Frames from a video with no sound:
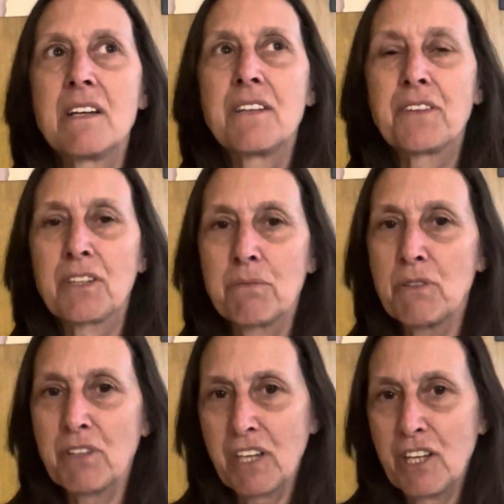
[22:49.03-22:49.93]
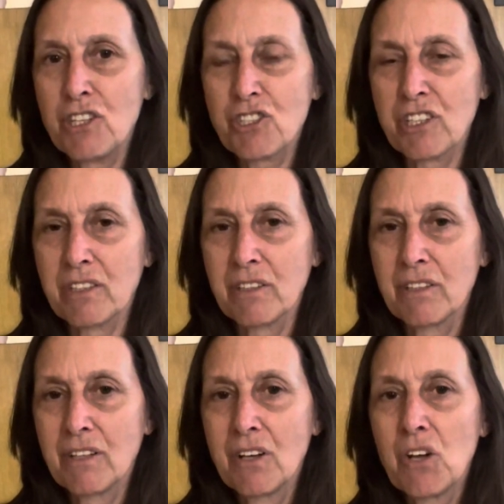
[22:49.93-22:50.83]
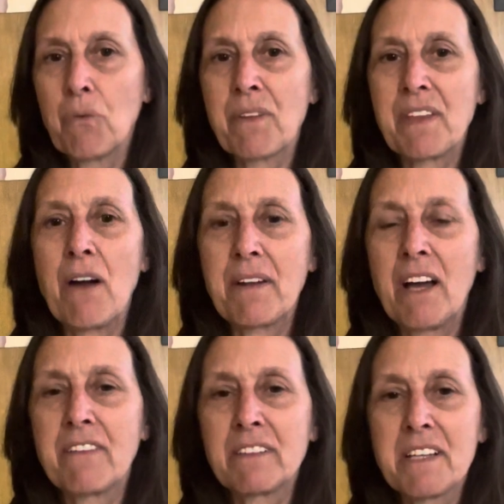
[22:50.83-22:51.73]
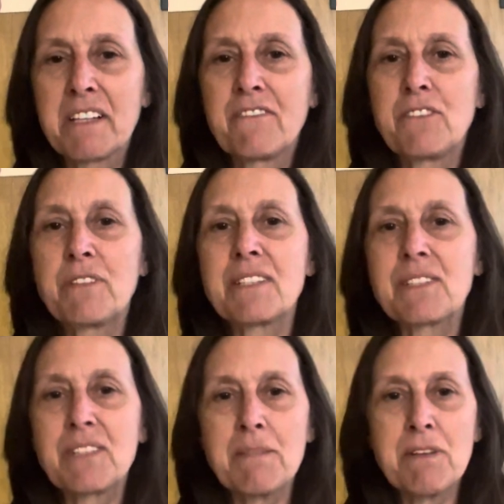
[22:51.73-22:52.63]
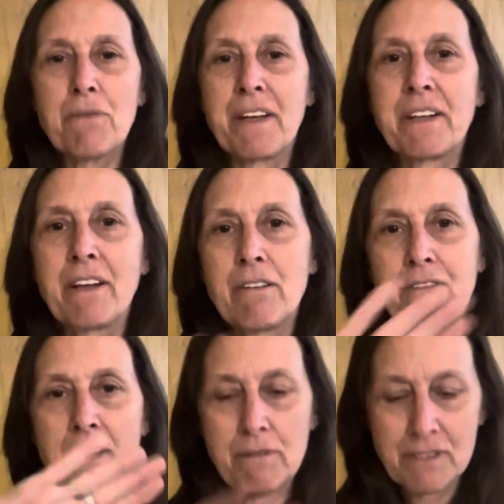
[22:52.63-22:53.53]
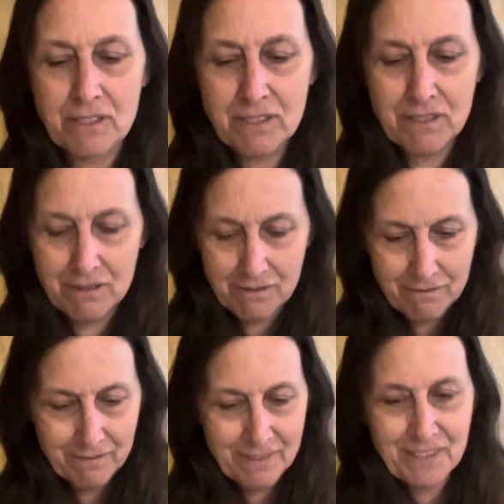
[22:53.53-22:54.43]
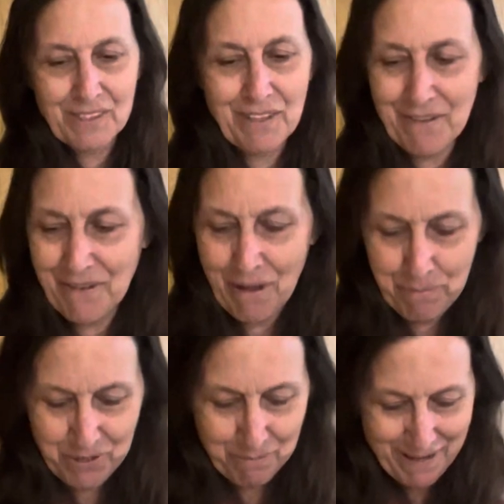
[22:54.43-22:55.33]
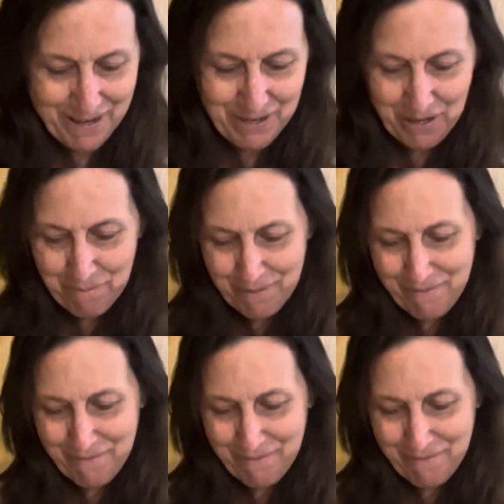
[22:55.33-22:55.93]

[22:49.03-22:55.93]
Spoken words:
the communication without having, like, if you didn't see me right now, if I was, let's see, I'll put the blanket up.